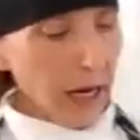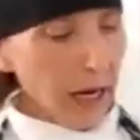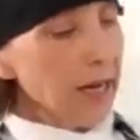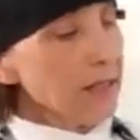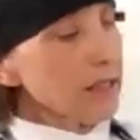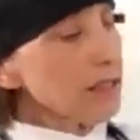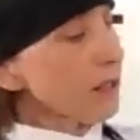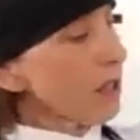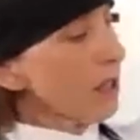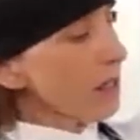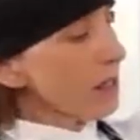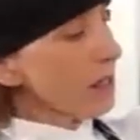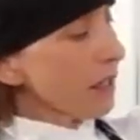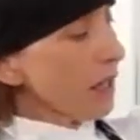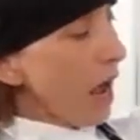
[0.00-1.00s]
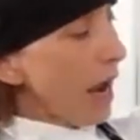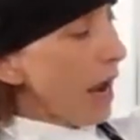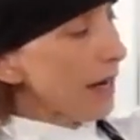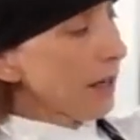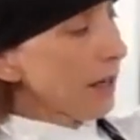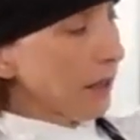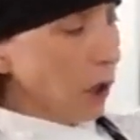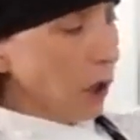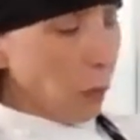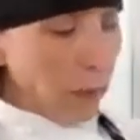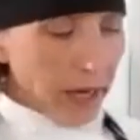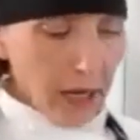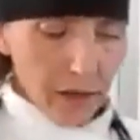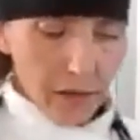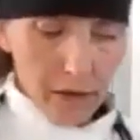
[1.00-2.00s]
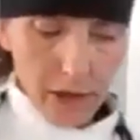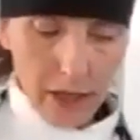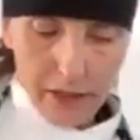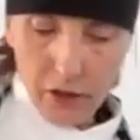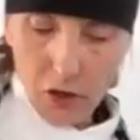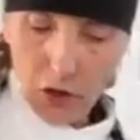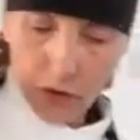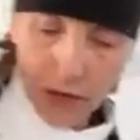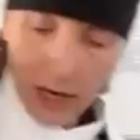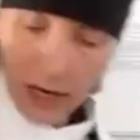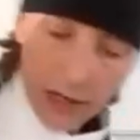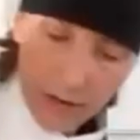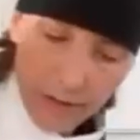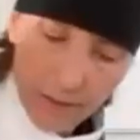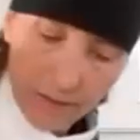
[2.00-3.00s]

It's gonna slide a little bit, that's all right.